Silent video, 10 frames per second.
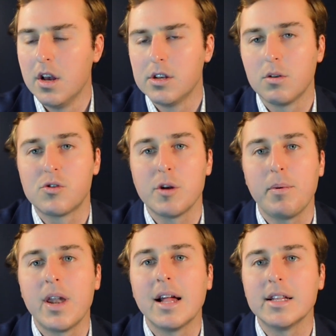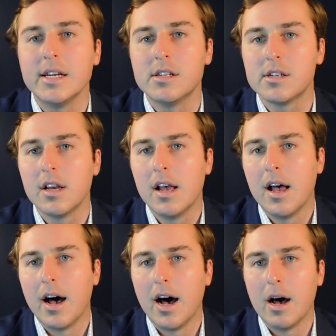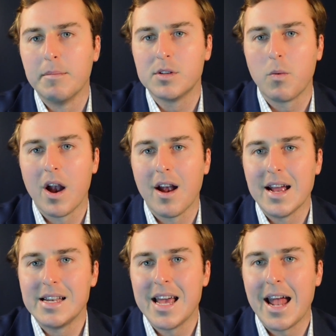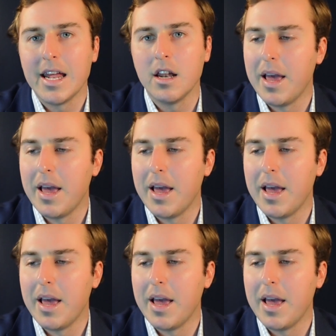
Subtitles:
So a triple net lease is where a tenant